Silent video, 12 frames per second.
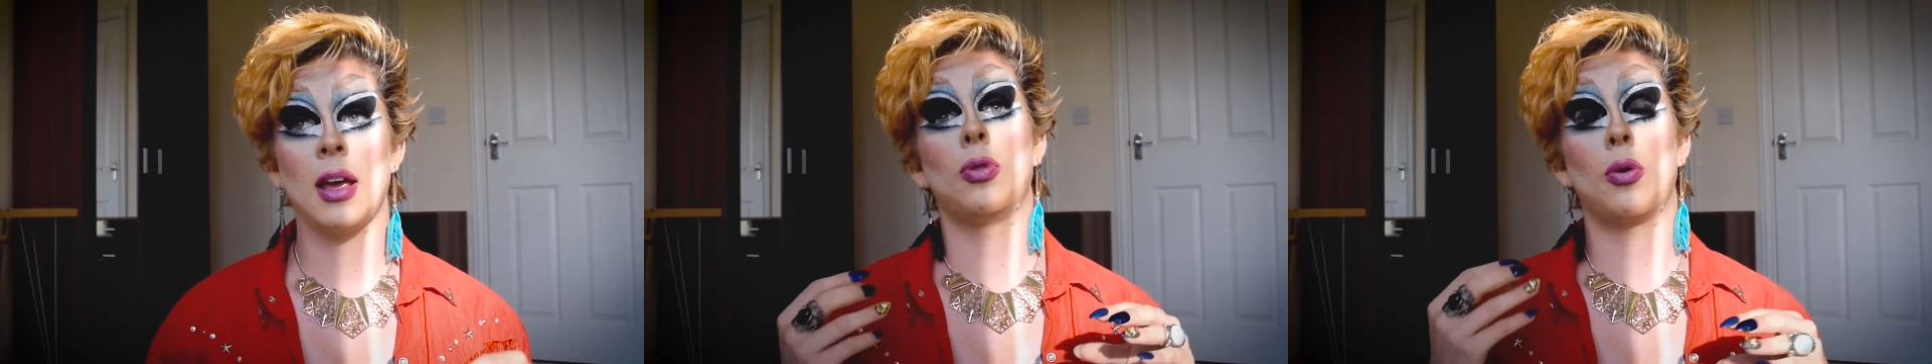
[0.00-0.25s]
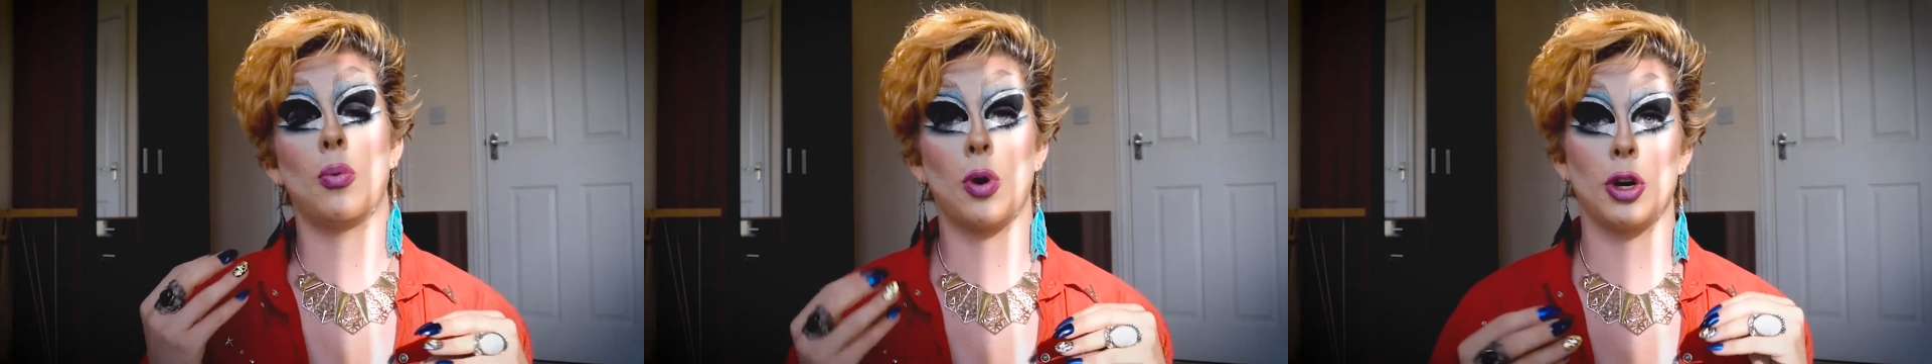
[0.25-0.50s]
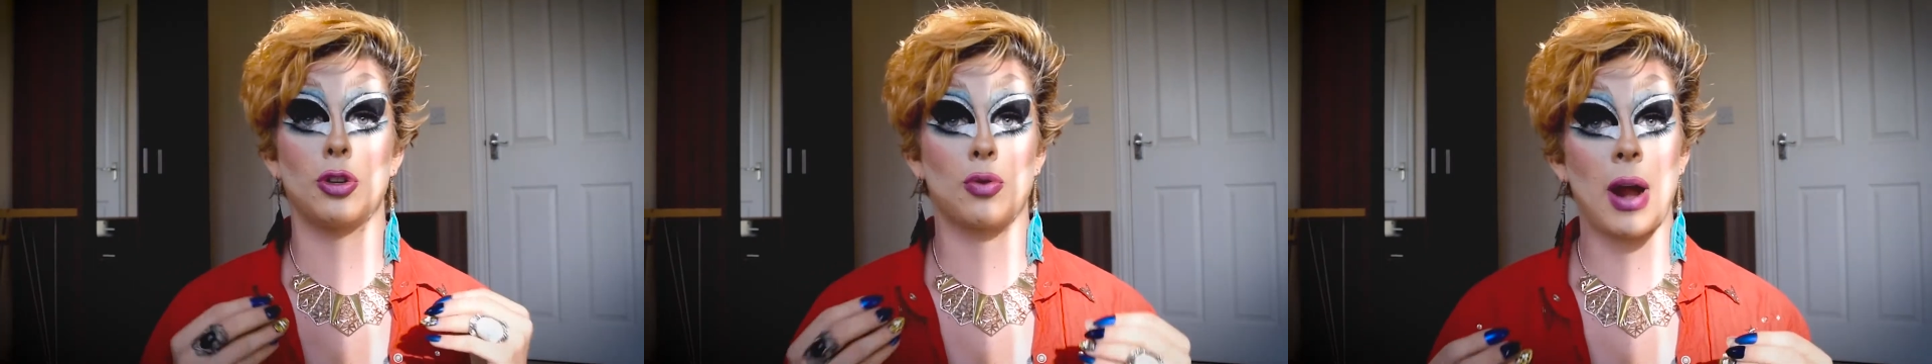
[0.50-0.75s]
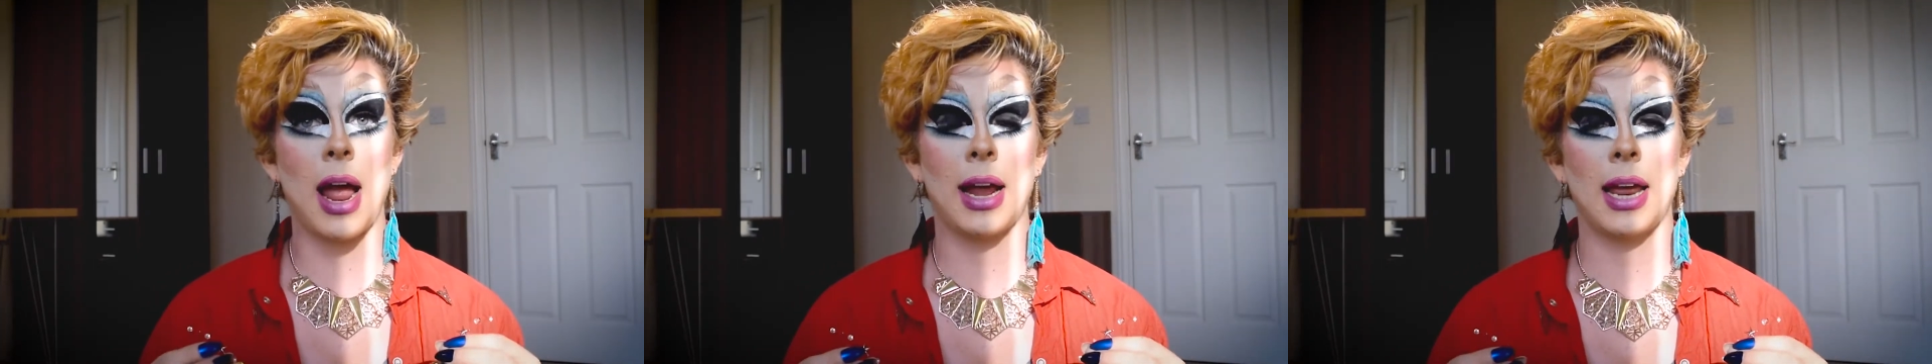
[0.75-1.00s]
the word
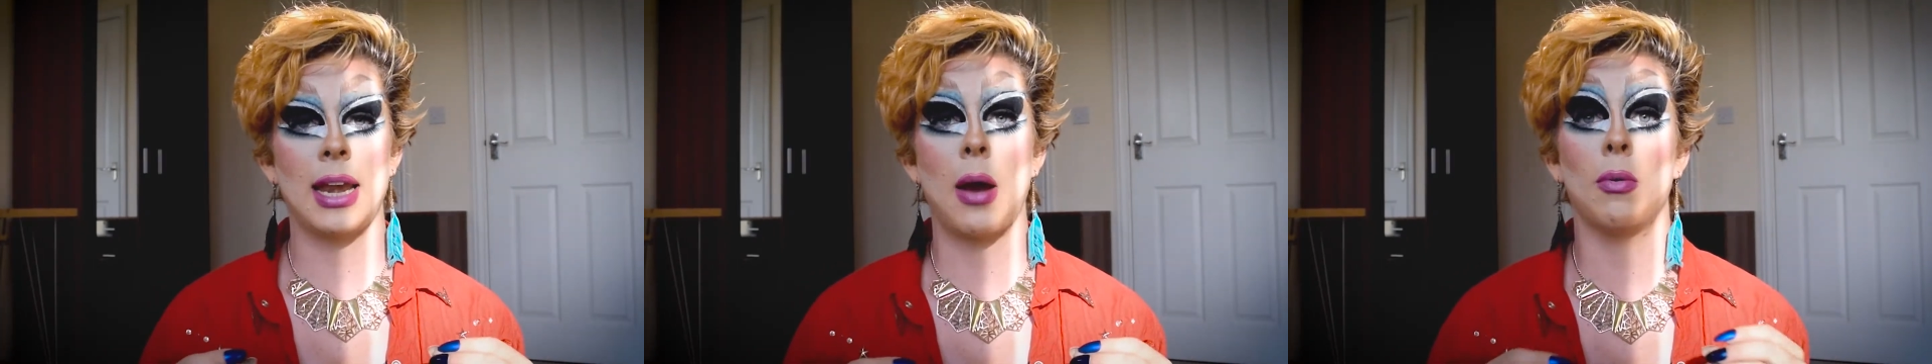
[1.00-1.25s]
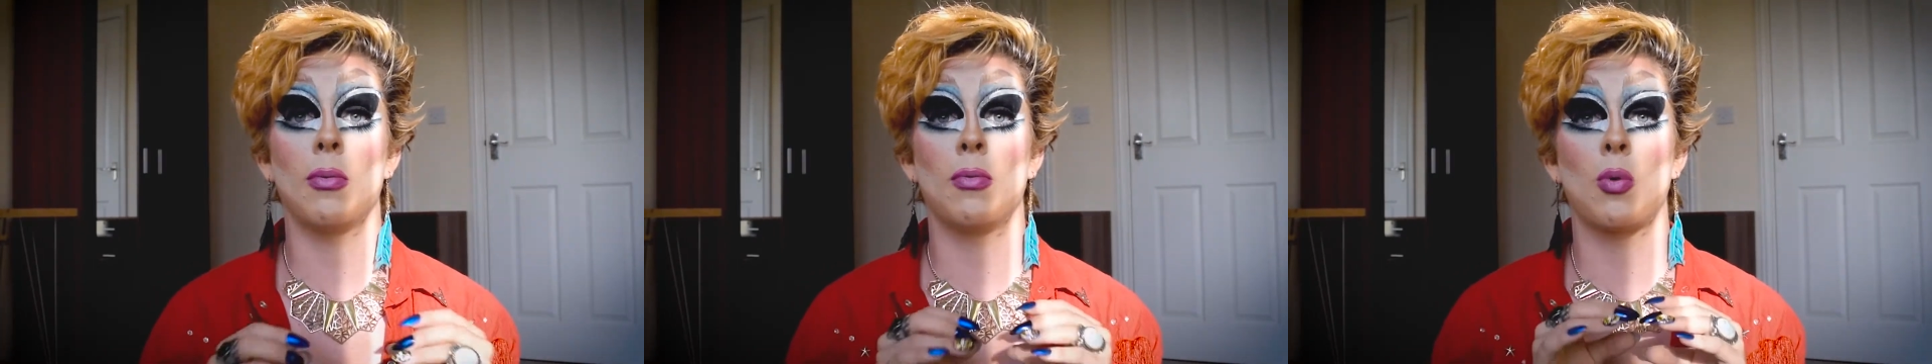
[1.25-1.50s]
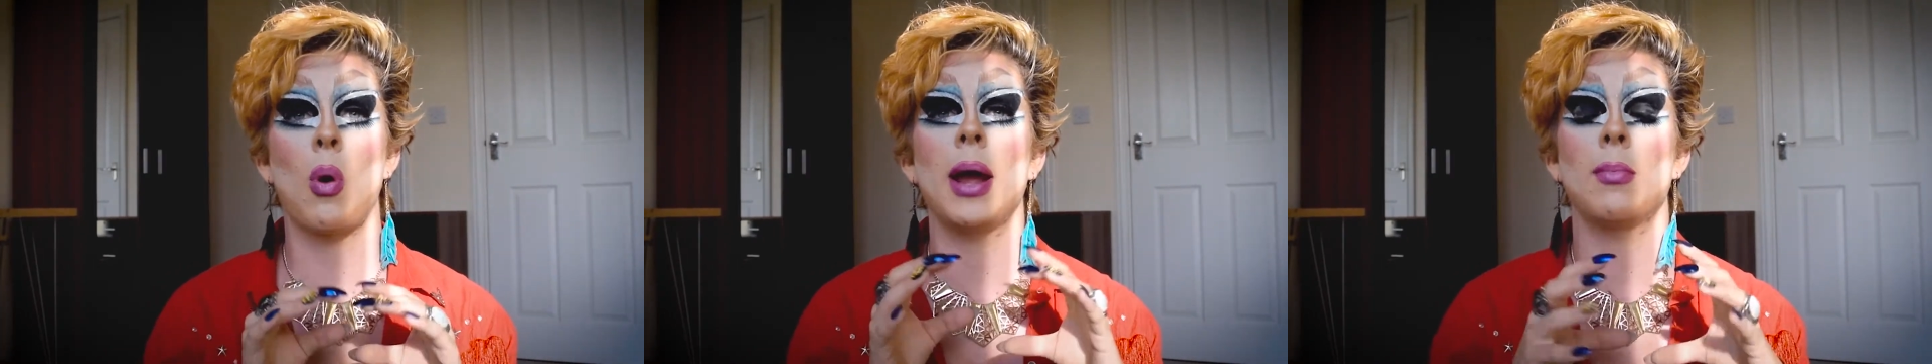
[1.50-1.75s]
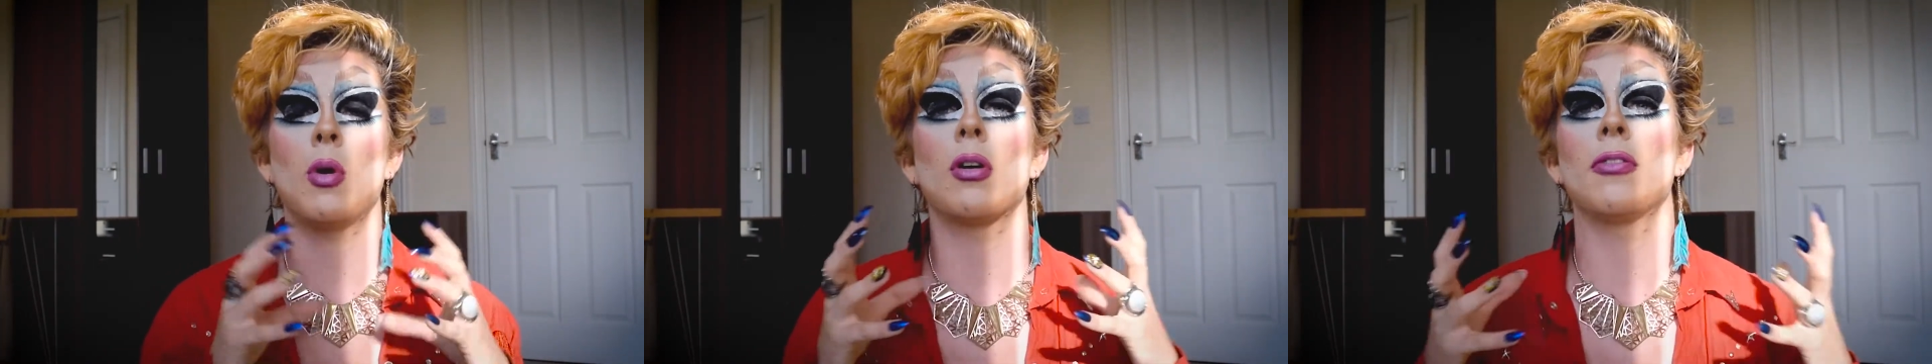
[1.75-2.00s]
drag had now
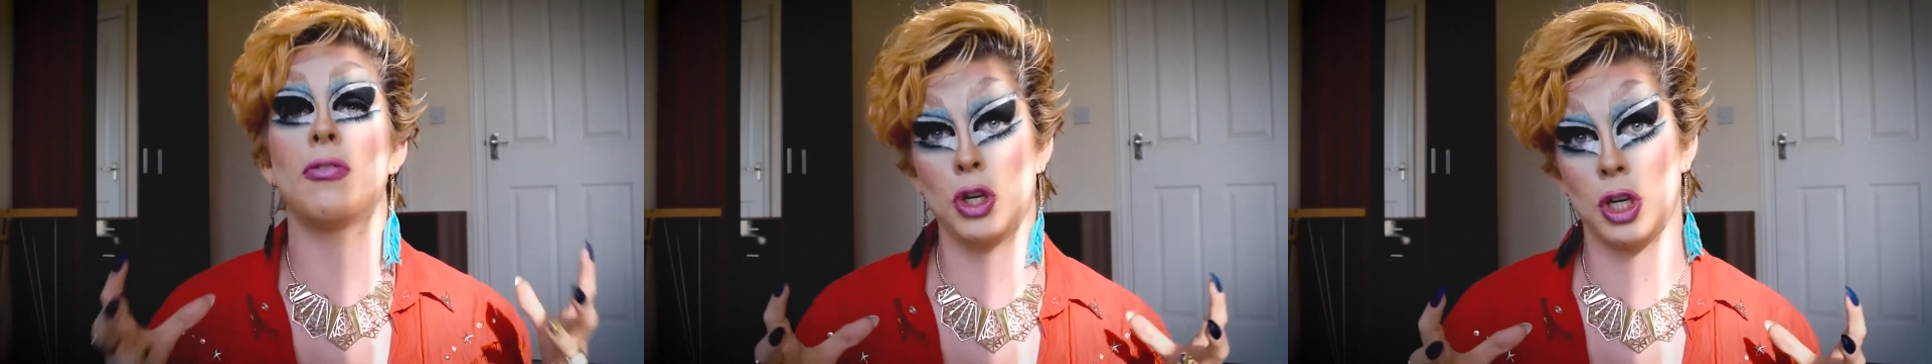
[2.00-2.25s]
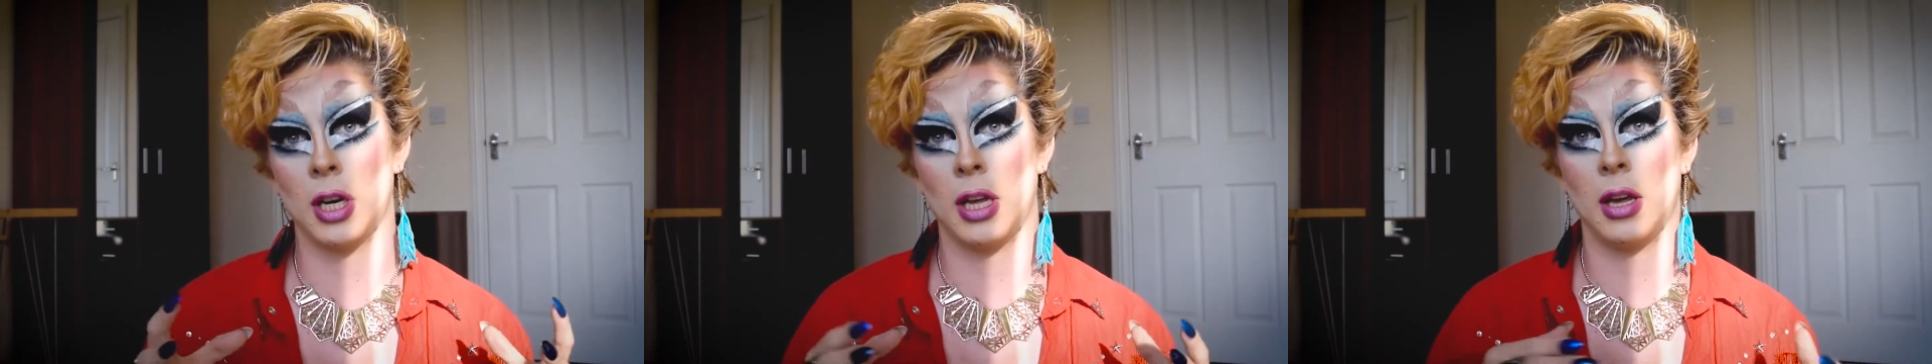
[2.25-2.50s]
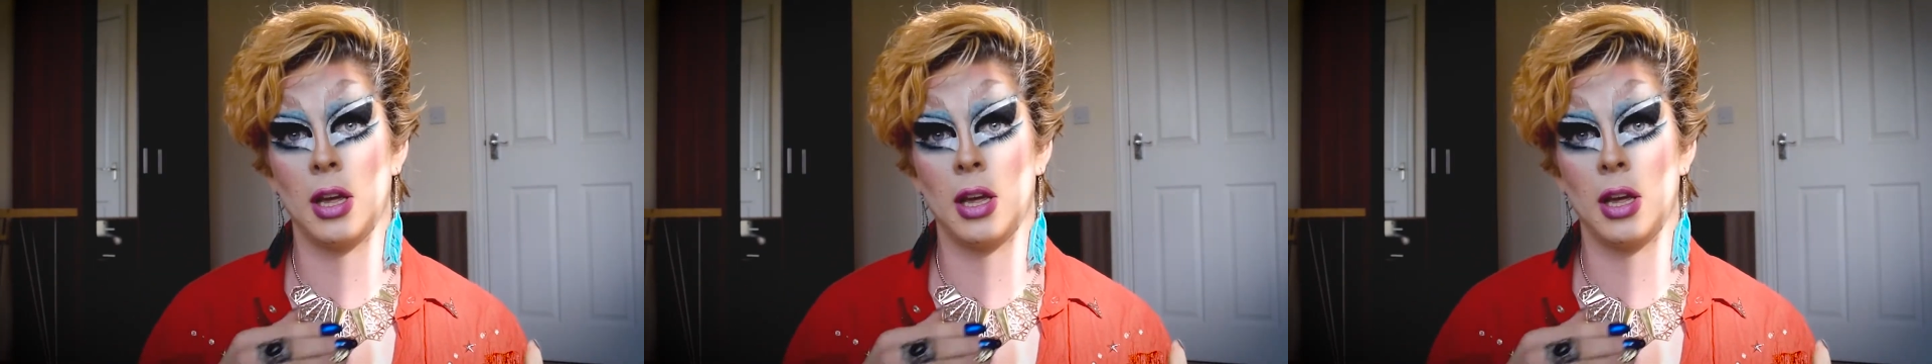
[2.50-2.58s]
quite more officially,